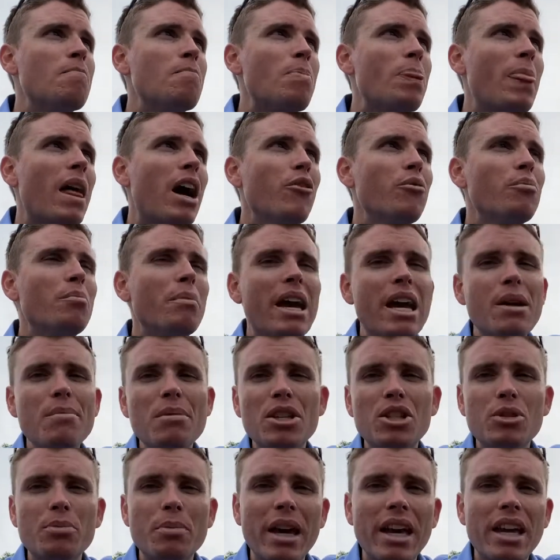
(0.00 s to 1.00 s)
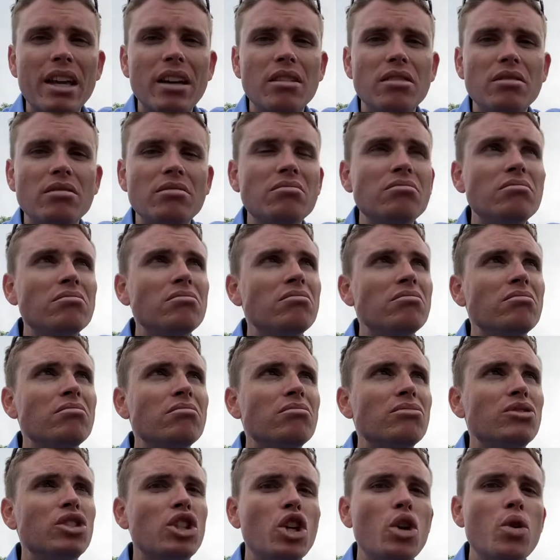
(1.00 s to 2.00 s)
I've maybe spent
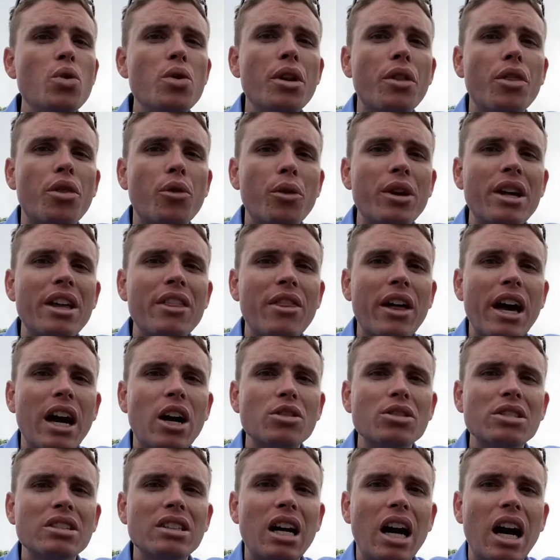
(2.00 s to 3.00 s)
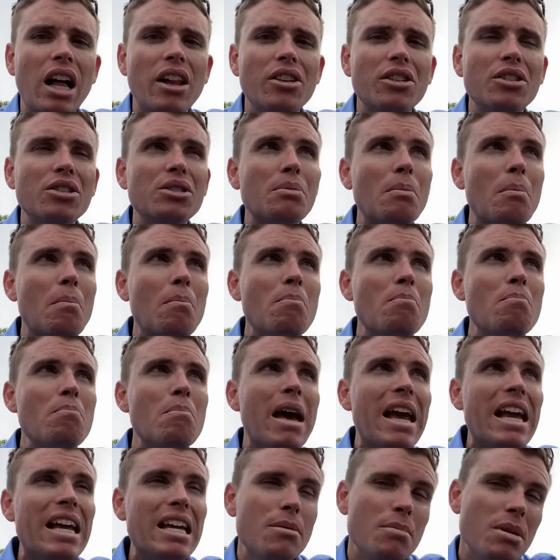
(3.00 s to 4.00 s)
two to three thousand dollars,
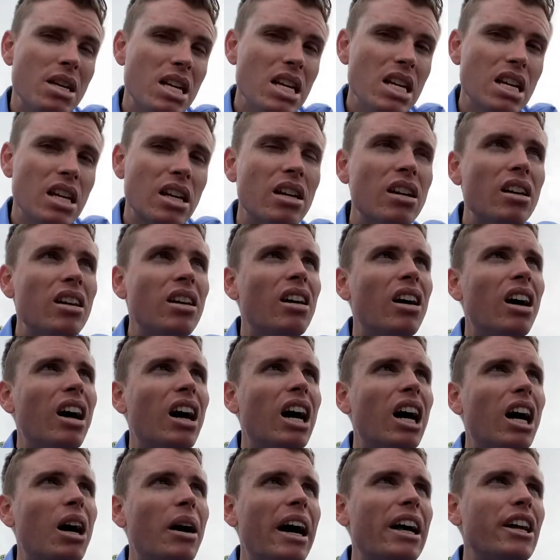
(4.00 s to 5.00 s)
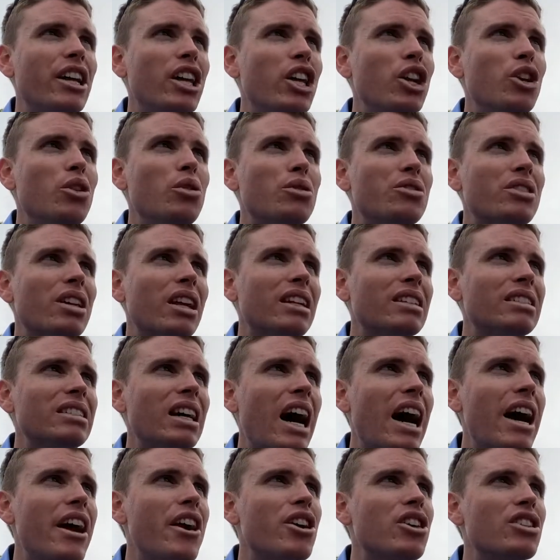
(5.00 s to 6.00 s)
maybe. Uh, had to get a new set of
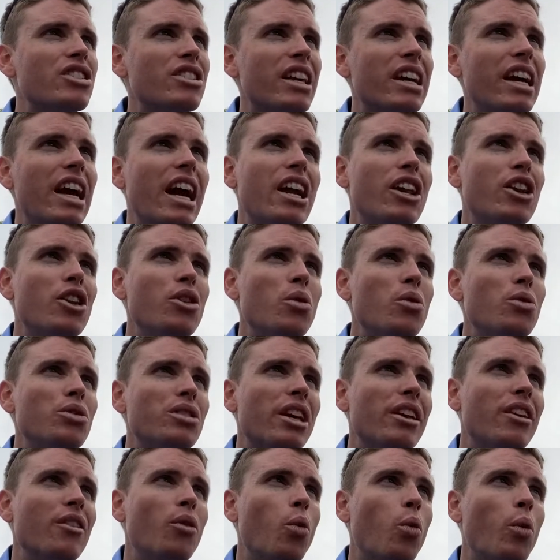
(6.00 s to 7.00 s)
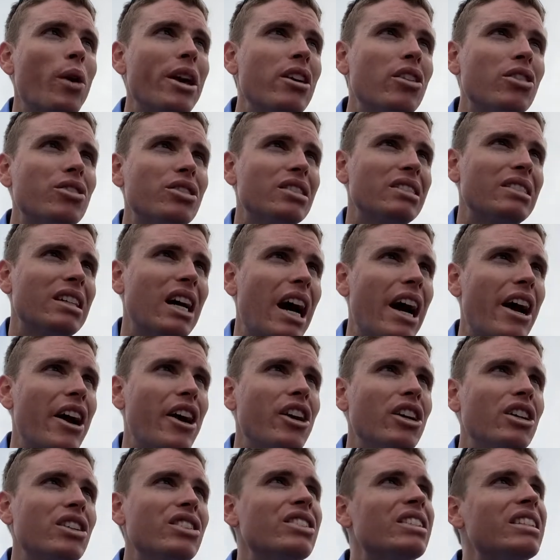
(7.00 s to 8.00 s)
tires, then got a new set of wheels and
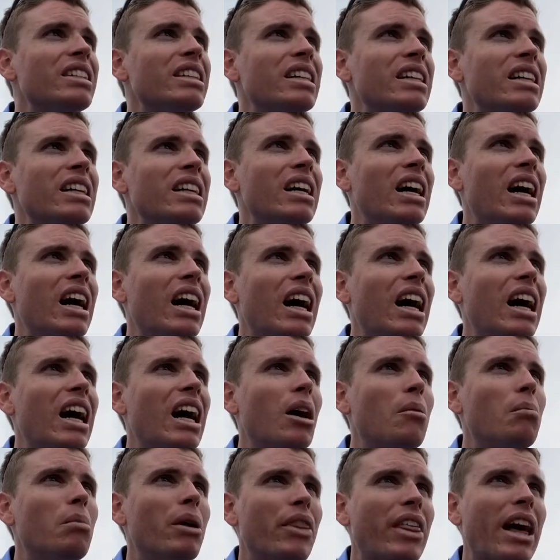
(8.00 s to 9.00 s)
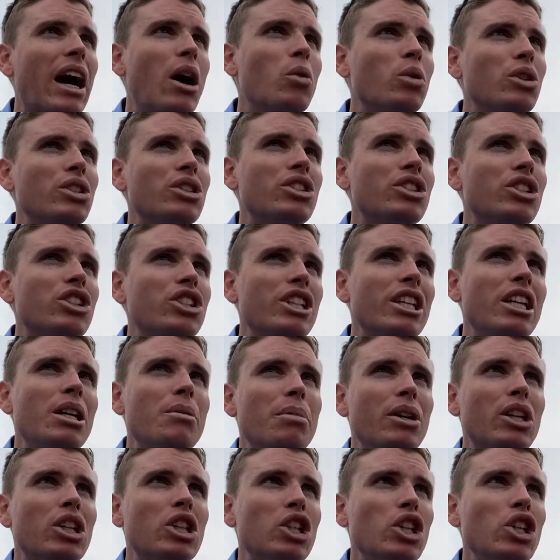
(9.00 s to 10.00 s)
tires, uh, but that was cheap
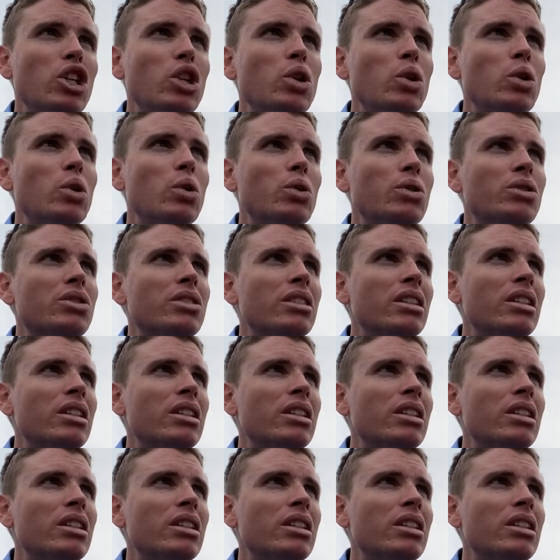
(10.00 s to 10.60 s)
and used.